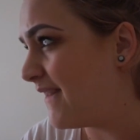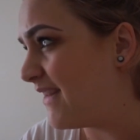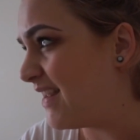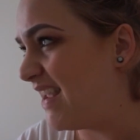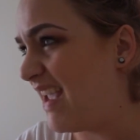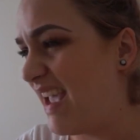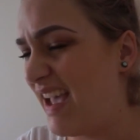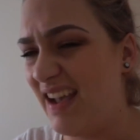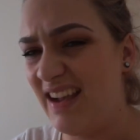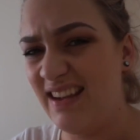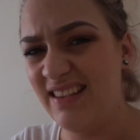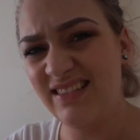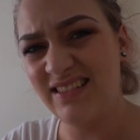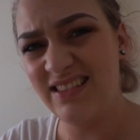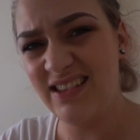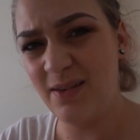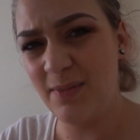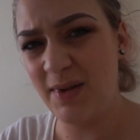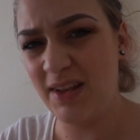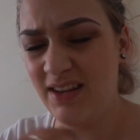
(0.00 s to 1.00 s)
Yeah,
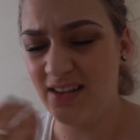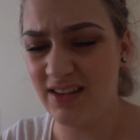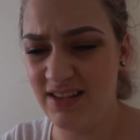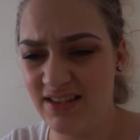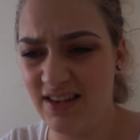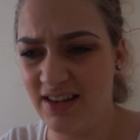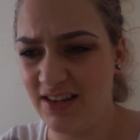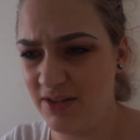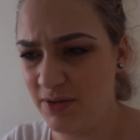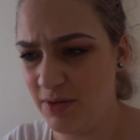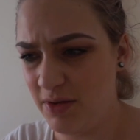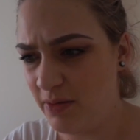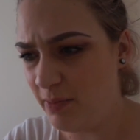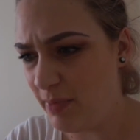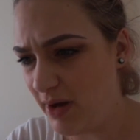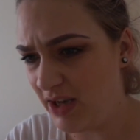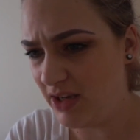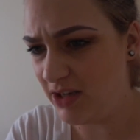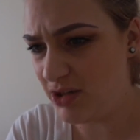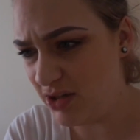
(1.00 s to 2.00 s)
I mean, I started doing the
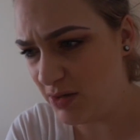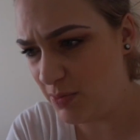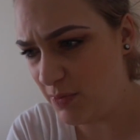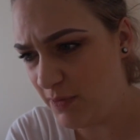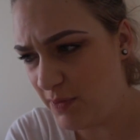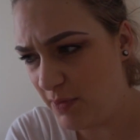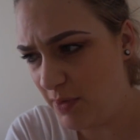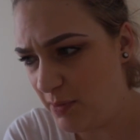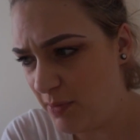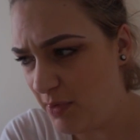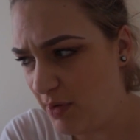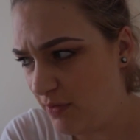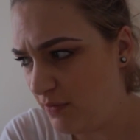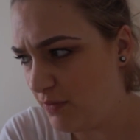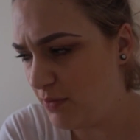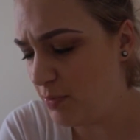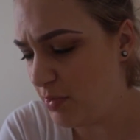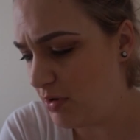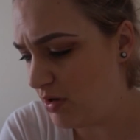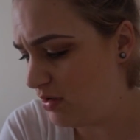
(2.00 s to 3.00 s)
bike just before we
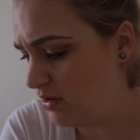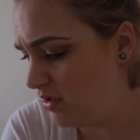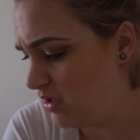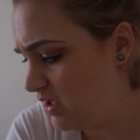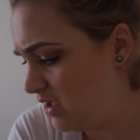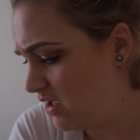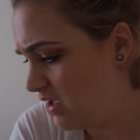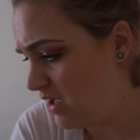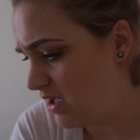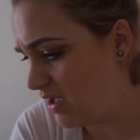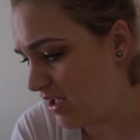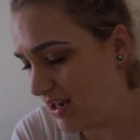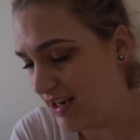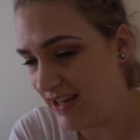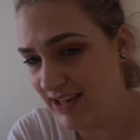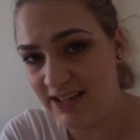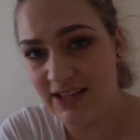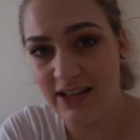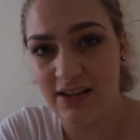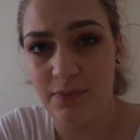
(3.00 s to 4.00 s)
moved, but I
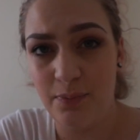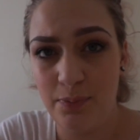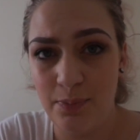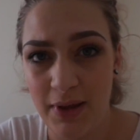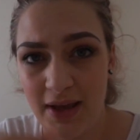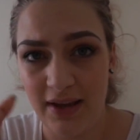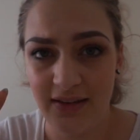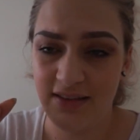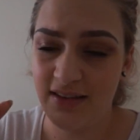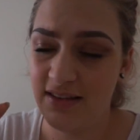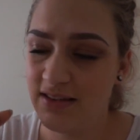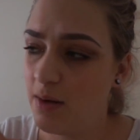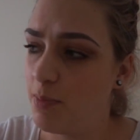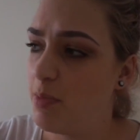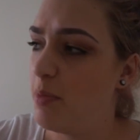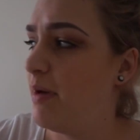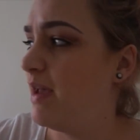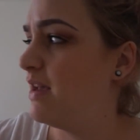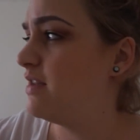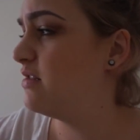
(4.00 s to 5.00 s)
need to pick things up
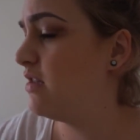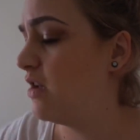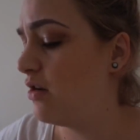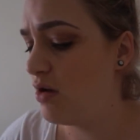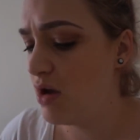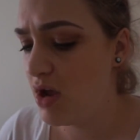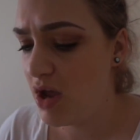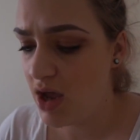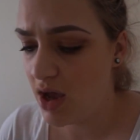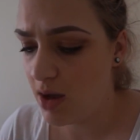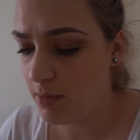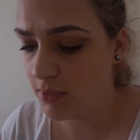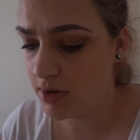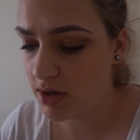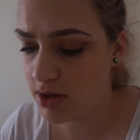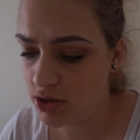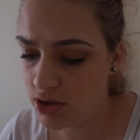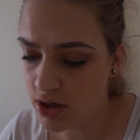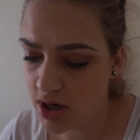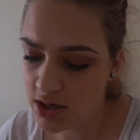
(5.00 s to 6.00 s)
a bit, so I'm
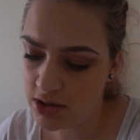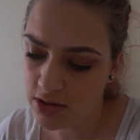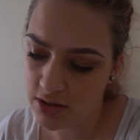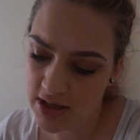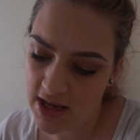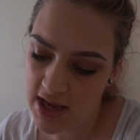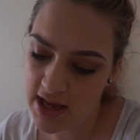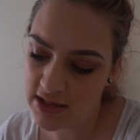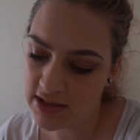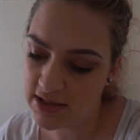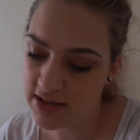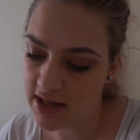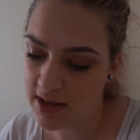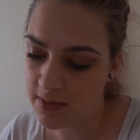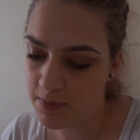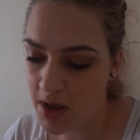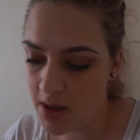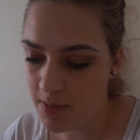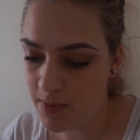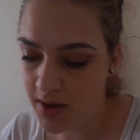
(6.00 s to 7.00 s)
gonna try and do this, and
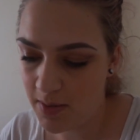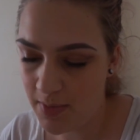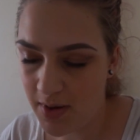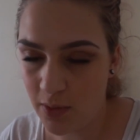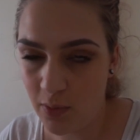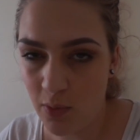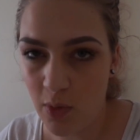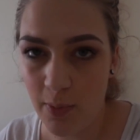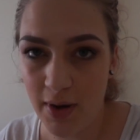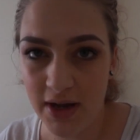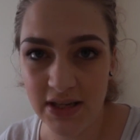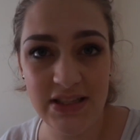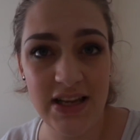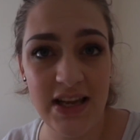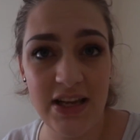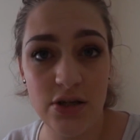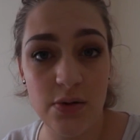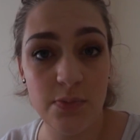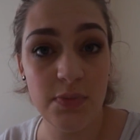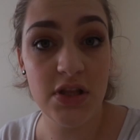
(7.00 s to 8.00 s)
then maybe about
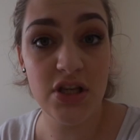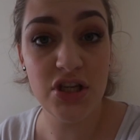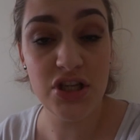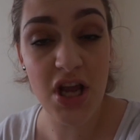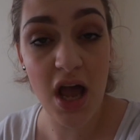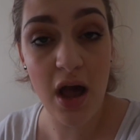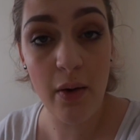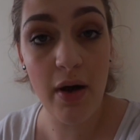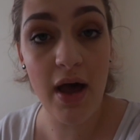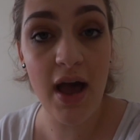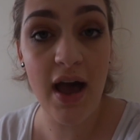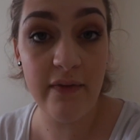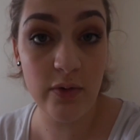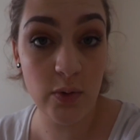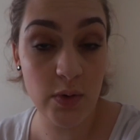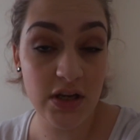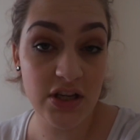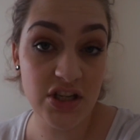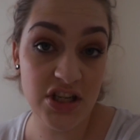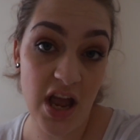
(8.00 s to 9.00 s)
8:15 jump in the shower, have a
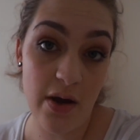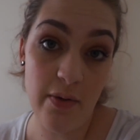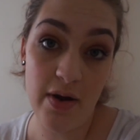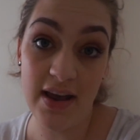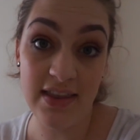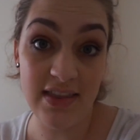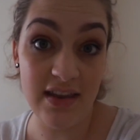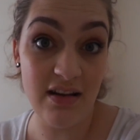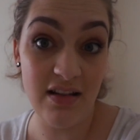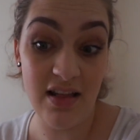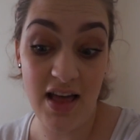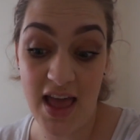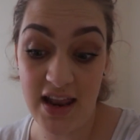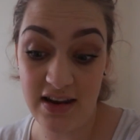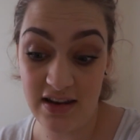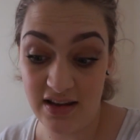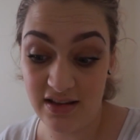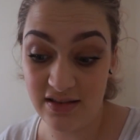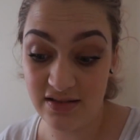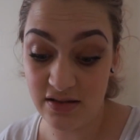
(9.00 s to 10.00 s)
quick shower, then I'll
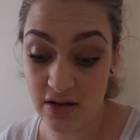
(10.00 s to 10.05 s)
edit.